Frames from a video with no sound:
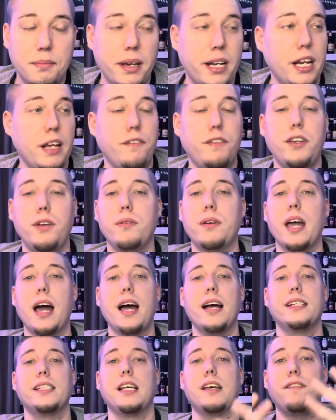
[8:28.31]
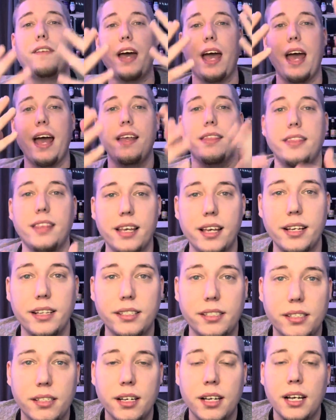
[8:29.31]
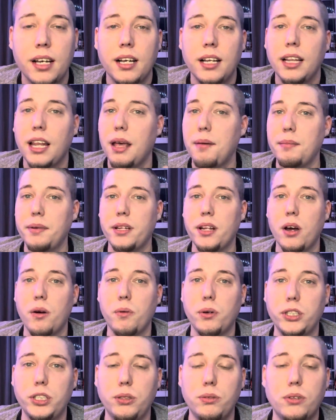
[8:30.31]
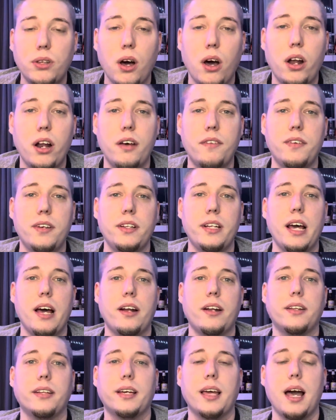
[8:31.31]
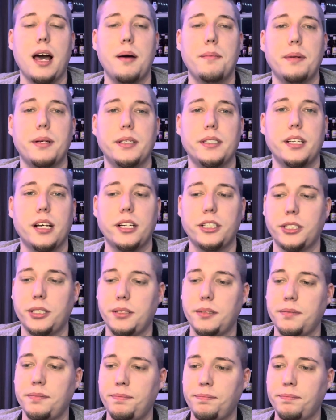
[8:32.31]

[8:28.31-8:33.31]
And if you guys have had this, let me know what you thought of it down in the comment section.